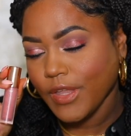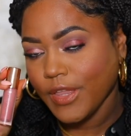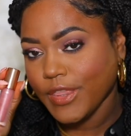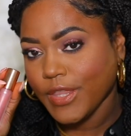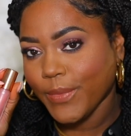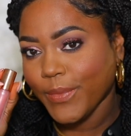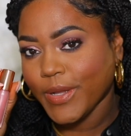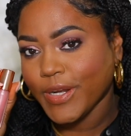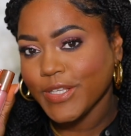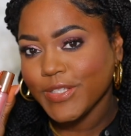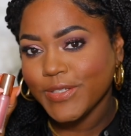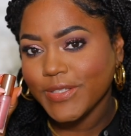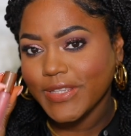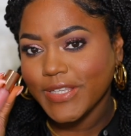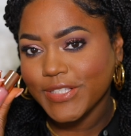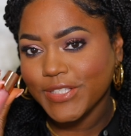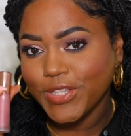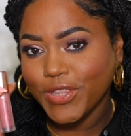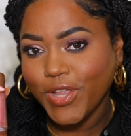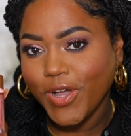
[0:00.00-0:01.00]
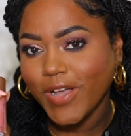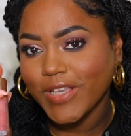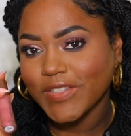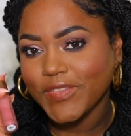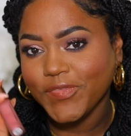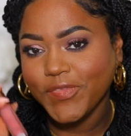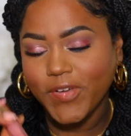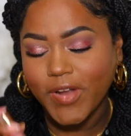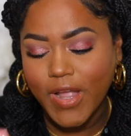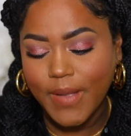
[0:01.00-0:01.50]
Then we're gonna do this gloss
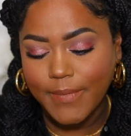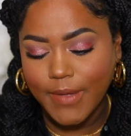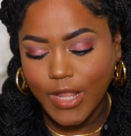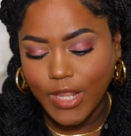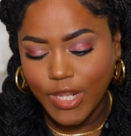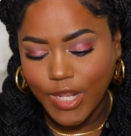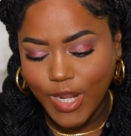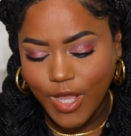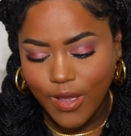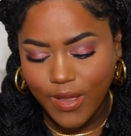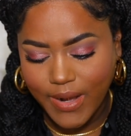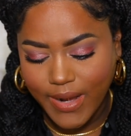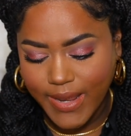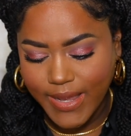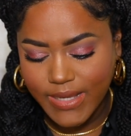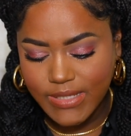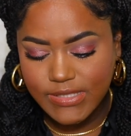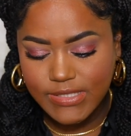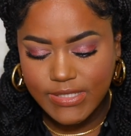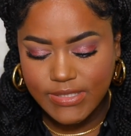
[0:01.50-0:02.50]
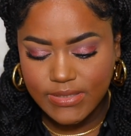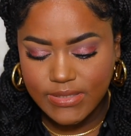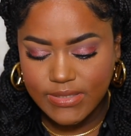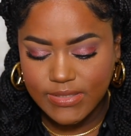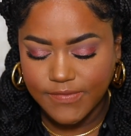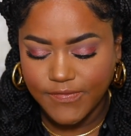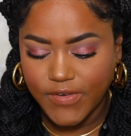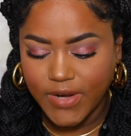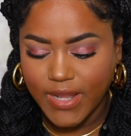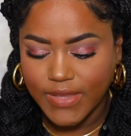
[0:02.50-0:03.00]
from Lawless. This
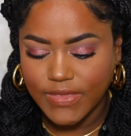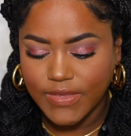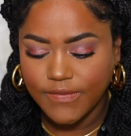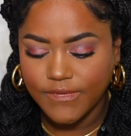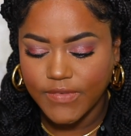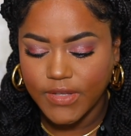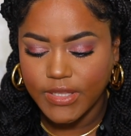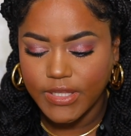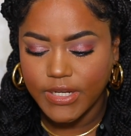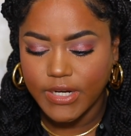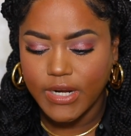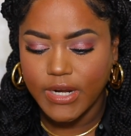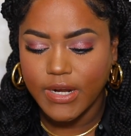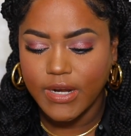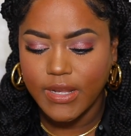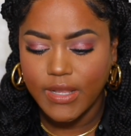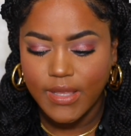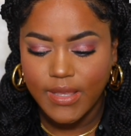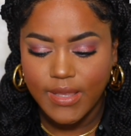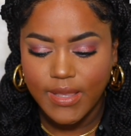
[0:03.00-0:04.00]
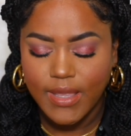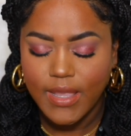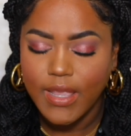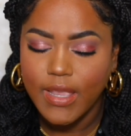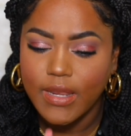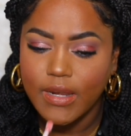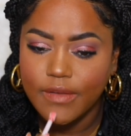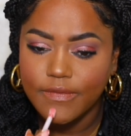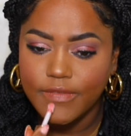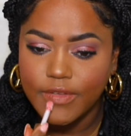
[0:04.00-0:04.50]
is Forget the Filler
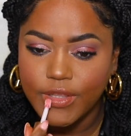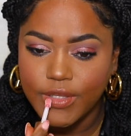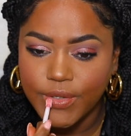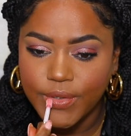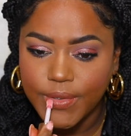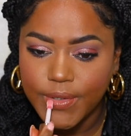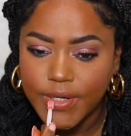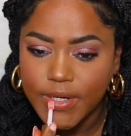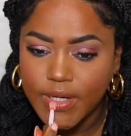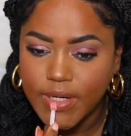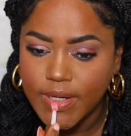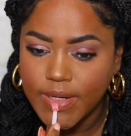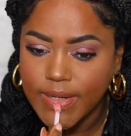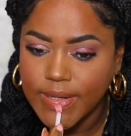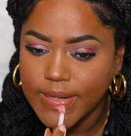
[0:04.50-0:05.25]
in Velour.